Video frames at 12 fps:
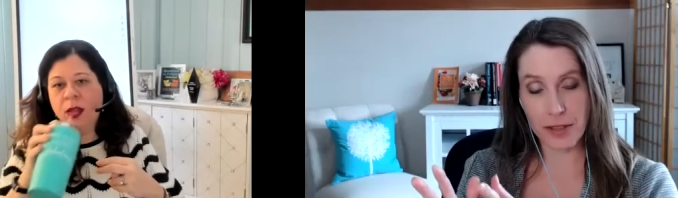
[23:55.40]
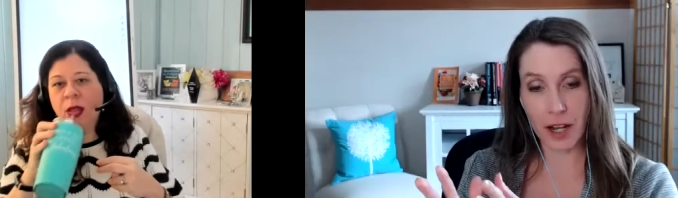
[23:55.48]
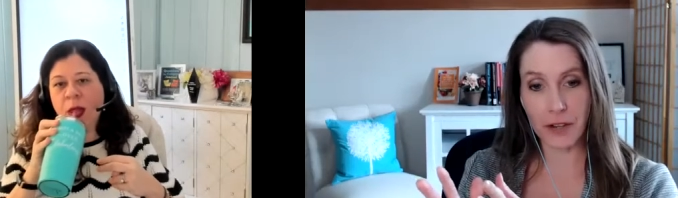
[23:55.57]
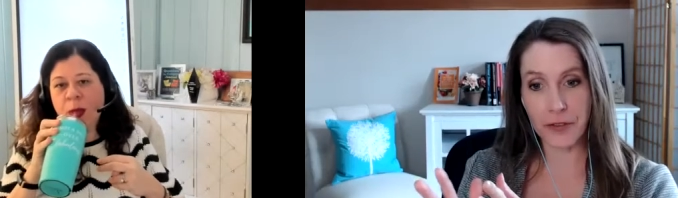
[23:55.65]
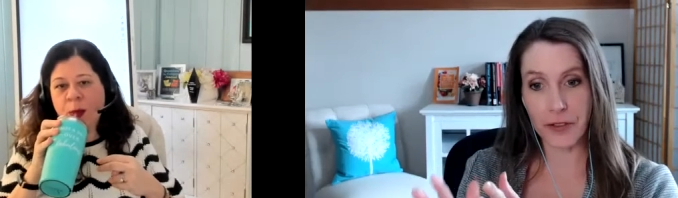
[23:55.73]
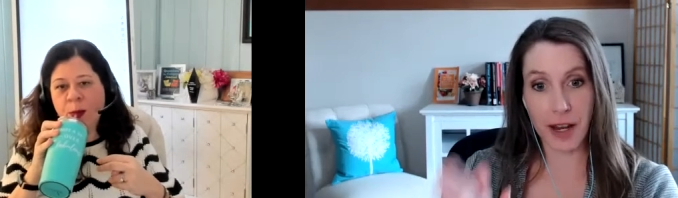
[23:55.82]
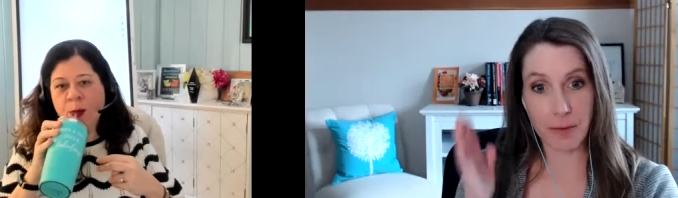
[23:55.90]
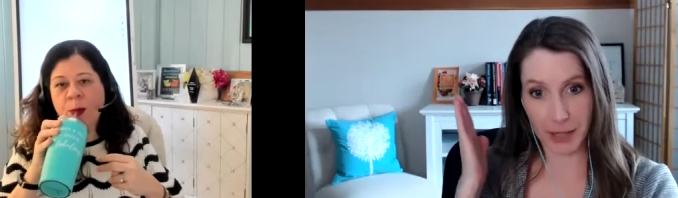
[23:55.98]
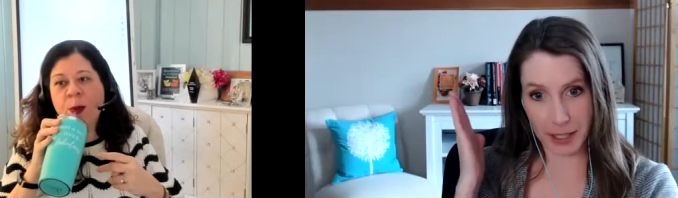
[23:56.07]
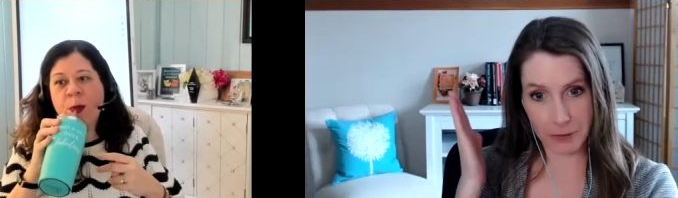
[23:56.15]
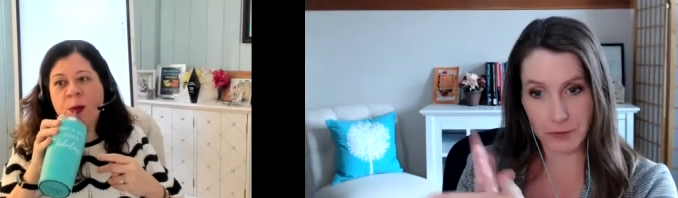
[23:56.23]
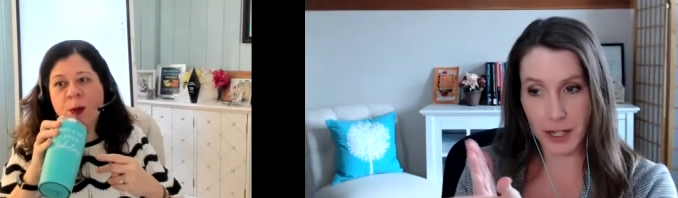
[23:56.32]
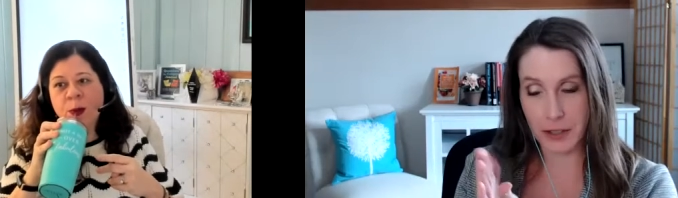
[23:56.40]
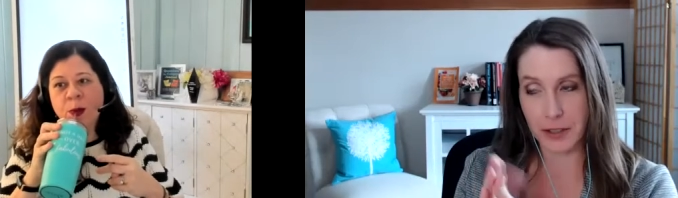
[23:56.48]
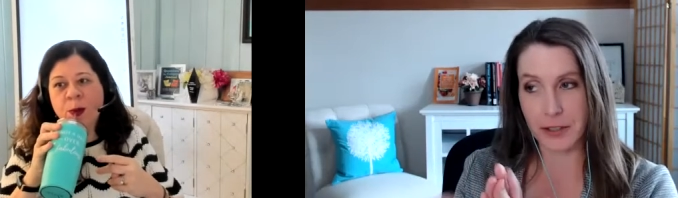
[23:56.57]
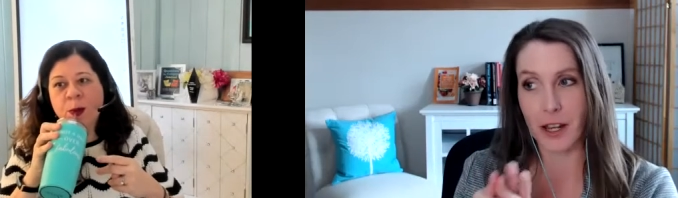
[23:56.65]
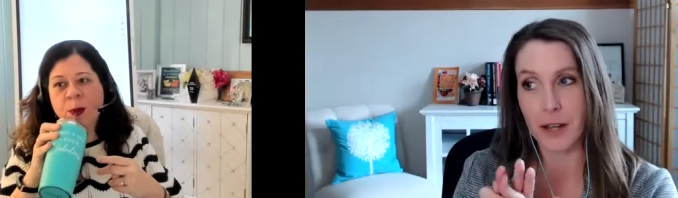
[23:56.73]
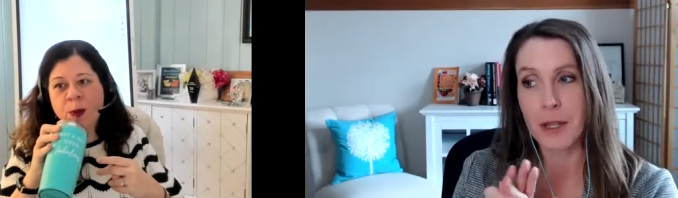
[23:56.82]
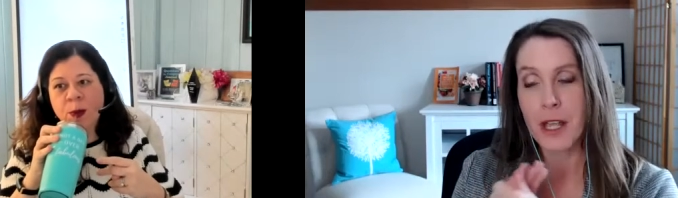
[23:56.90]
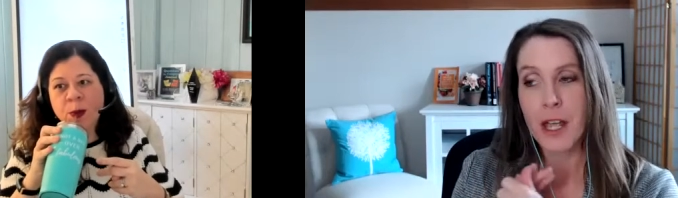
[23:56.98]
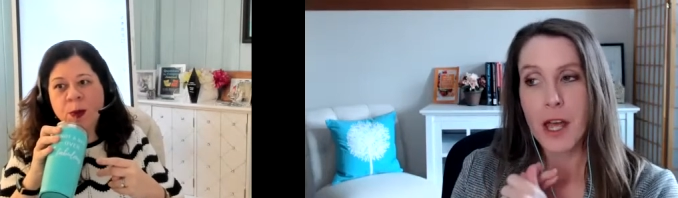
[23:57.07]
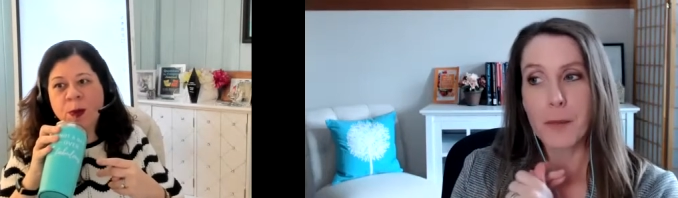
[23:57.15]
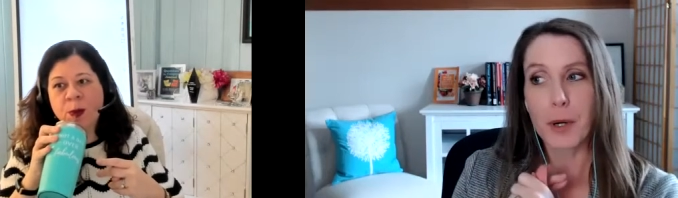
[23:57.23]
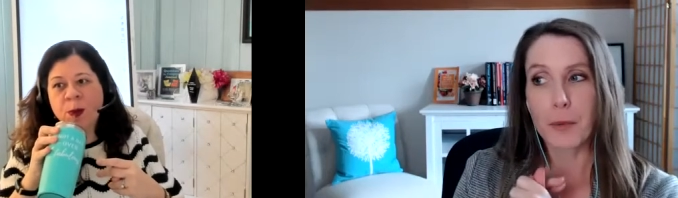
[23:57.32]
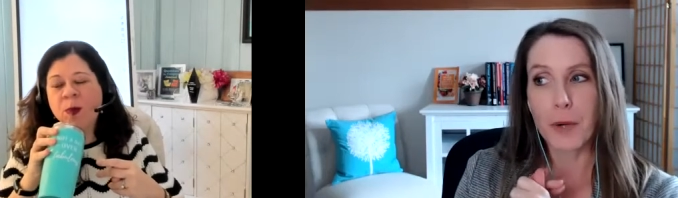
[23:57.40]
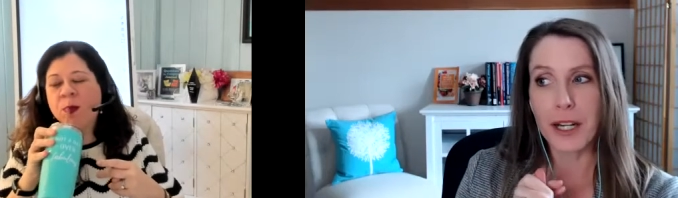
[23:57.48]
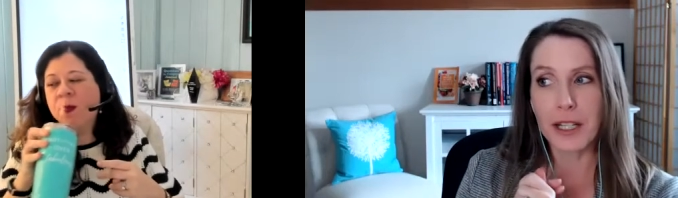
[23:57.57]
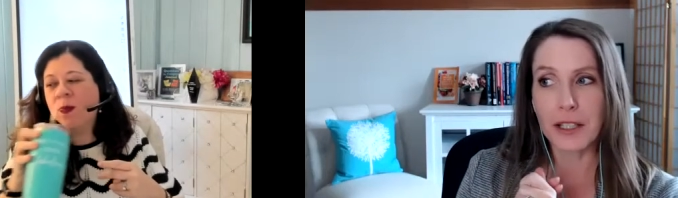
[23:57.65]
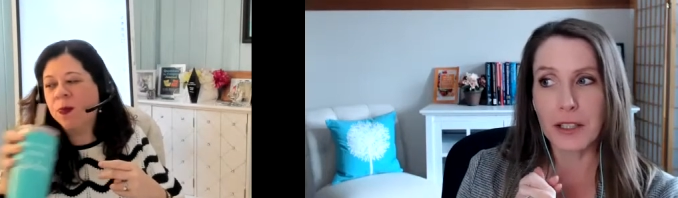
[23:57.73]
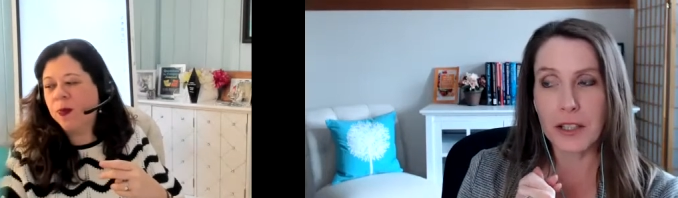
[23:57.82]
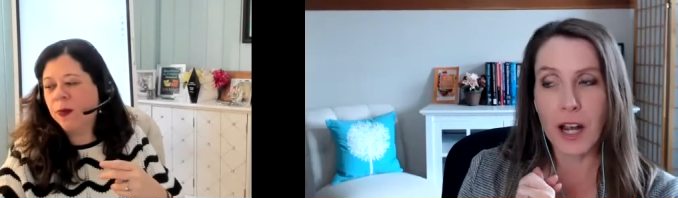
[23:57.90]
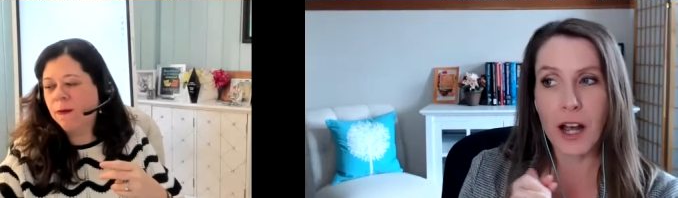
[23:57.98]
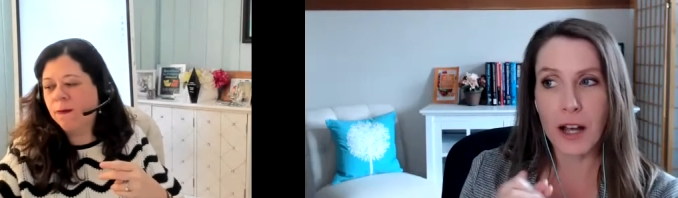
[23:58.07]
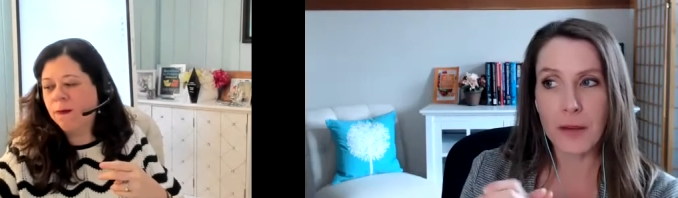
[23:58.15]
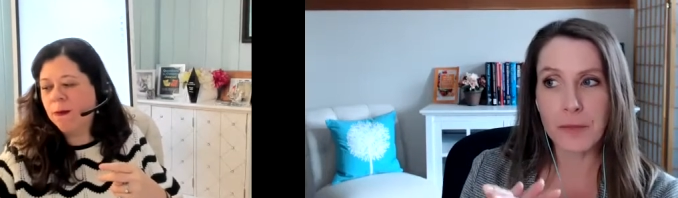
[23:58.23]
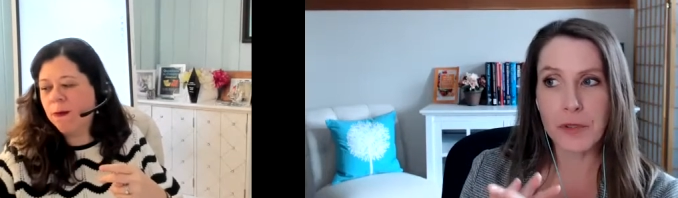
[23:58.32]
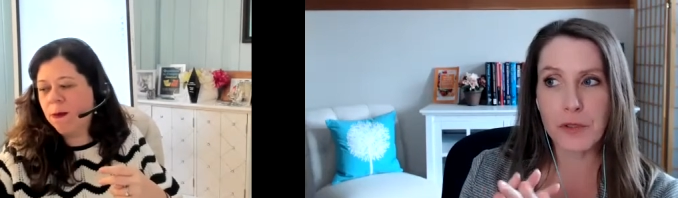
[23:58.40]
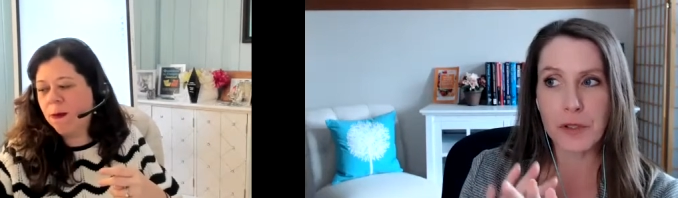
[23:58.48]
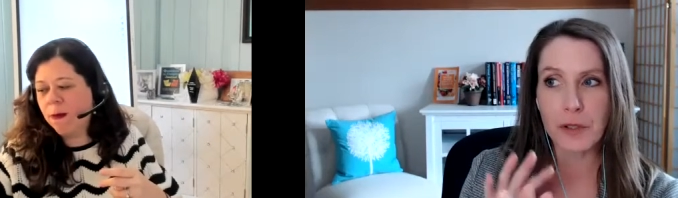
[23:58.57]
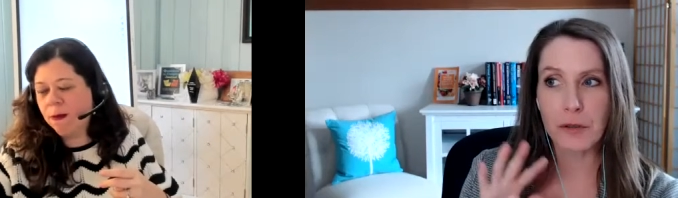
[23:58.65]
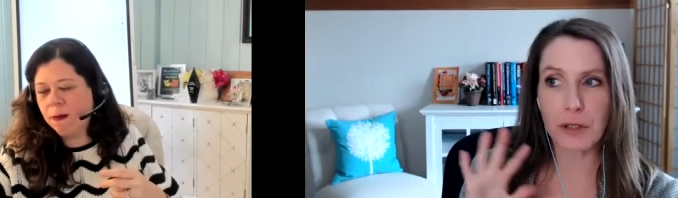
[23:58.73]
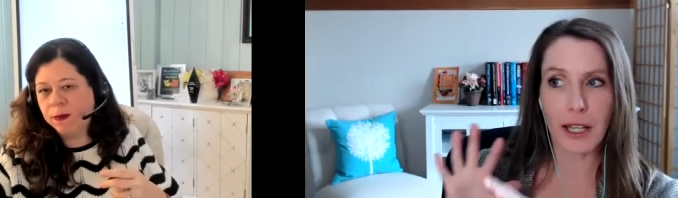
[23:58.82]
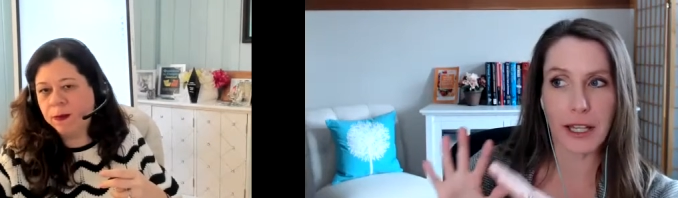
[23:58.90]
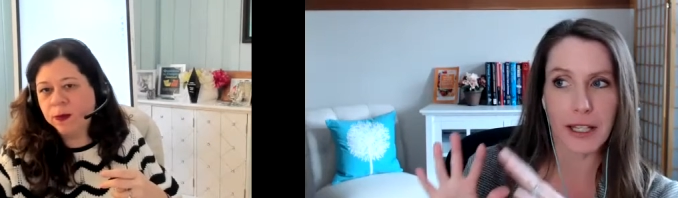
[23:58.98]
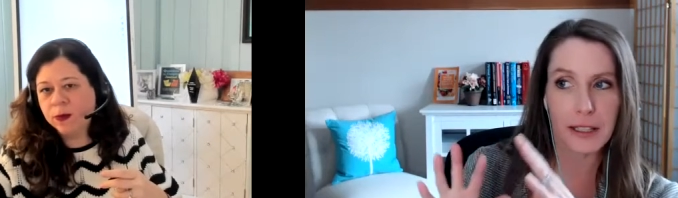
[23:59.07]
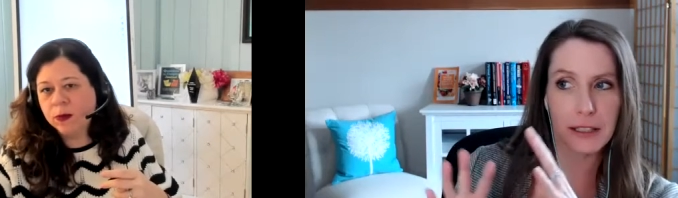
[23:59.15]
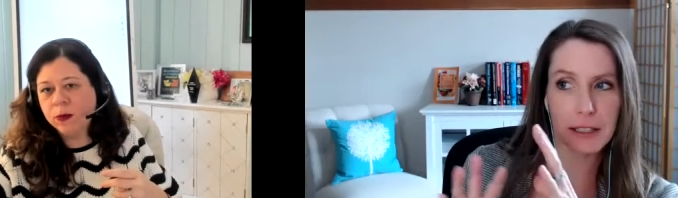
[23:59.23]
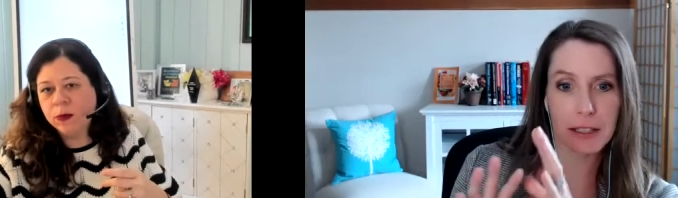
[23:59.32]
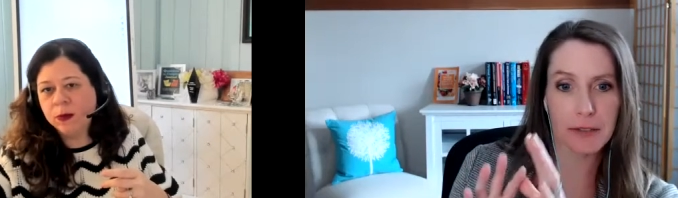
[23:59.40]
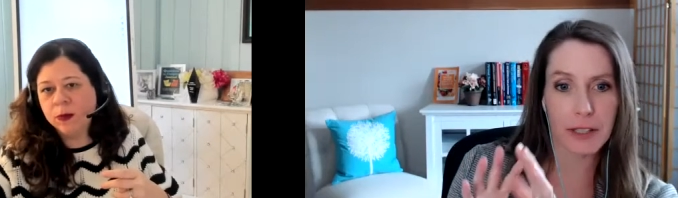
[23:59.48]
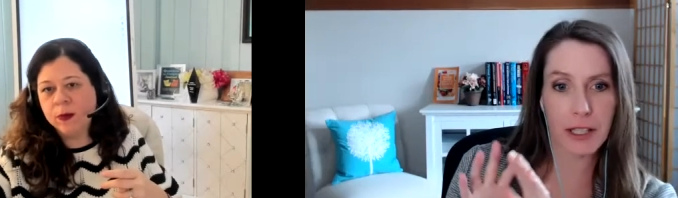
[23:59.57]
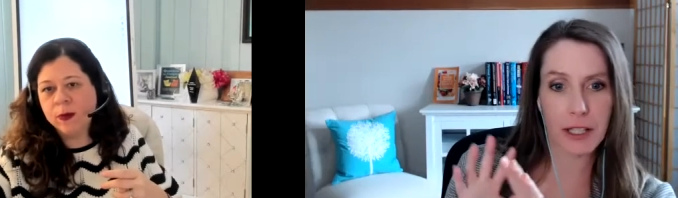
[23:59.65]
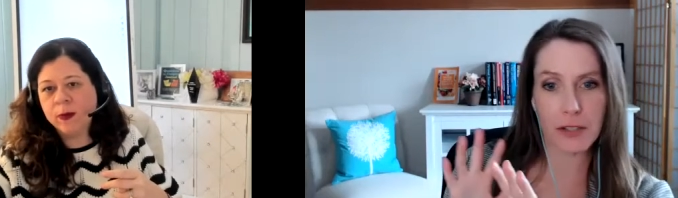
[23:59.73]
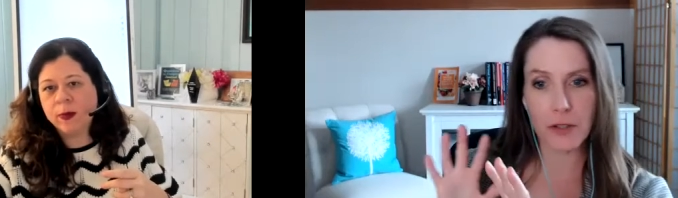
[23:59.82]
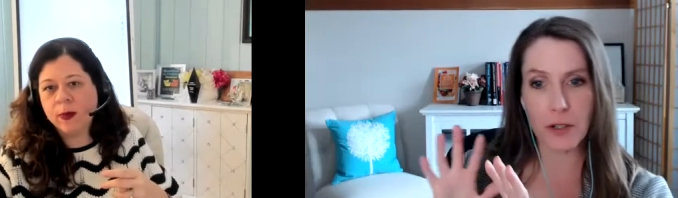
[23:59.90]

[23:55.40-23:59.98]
Speaker 1: stuff mm-hmm. i'm like right on time but when it comes to like leaving